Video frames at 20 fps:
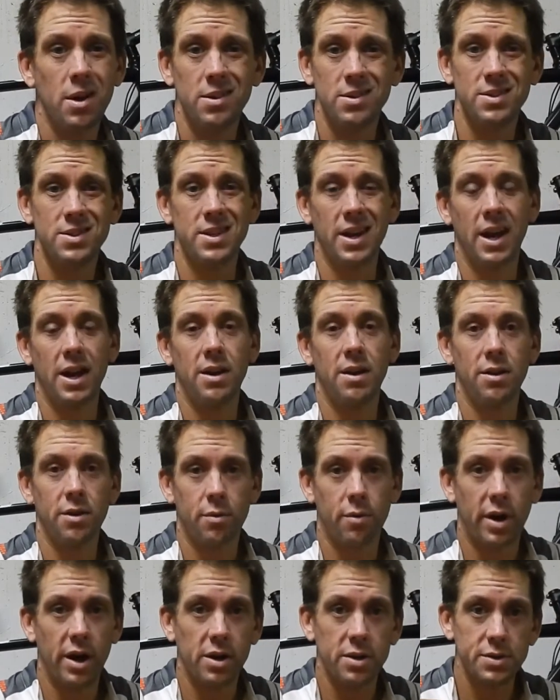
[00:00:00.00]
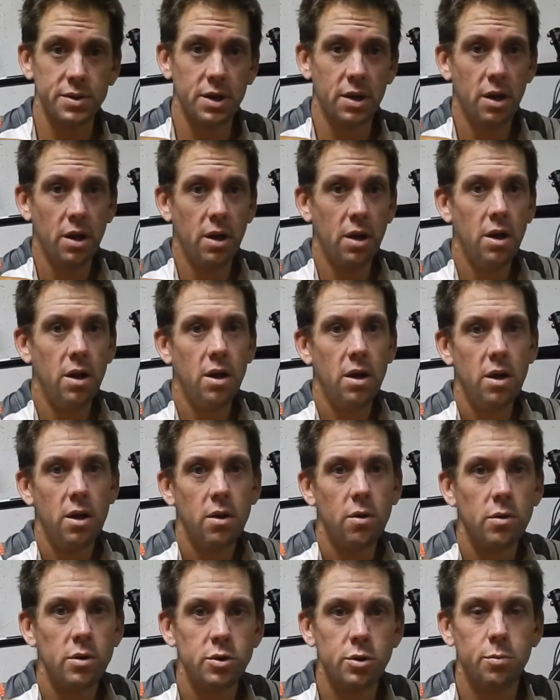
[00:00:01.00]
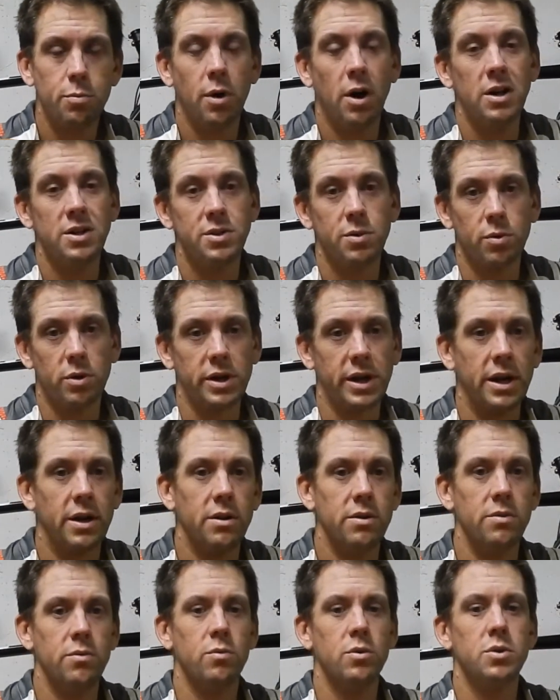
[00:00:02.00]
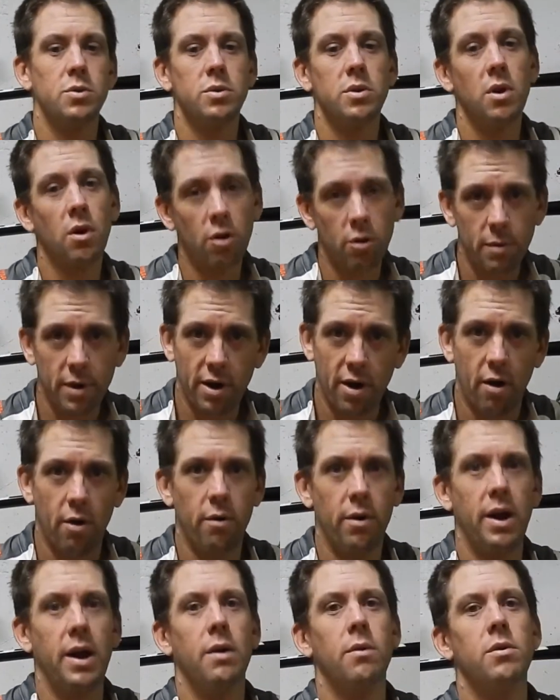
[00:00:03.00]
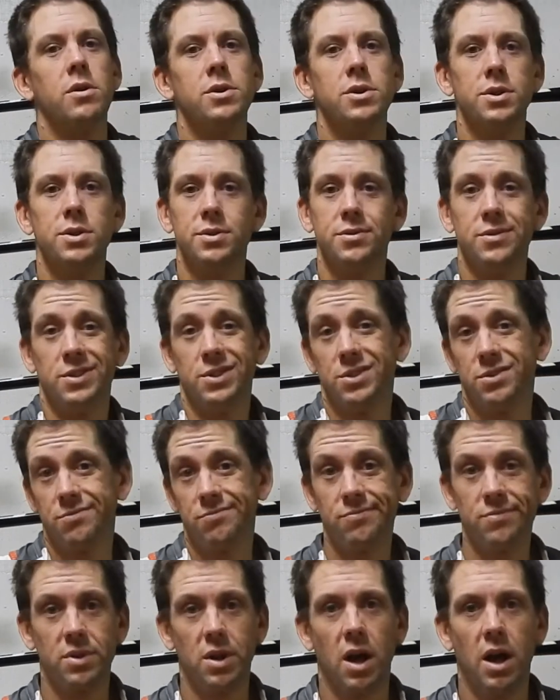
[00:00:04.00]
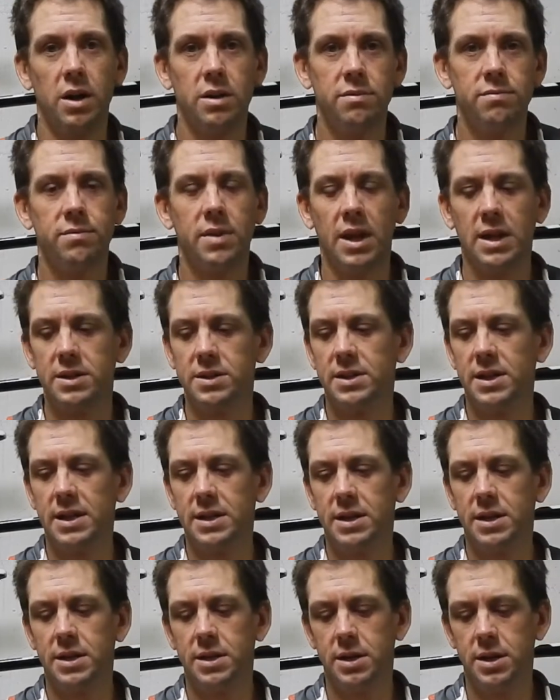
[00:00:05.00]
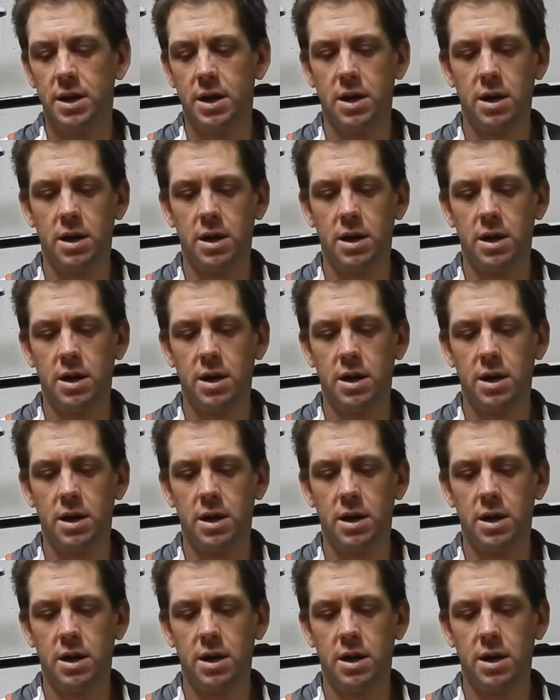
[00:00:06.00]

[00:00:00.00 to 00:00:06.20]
and stand on the rails, which would pause the workout, which would lower my heart rate, which is just not the intended,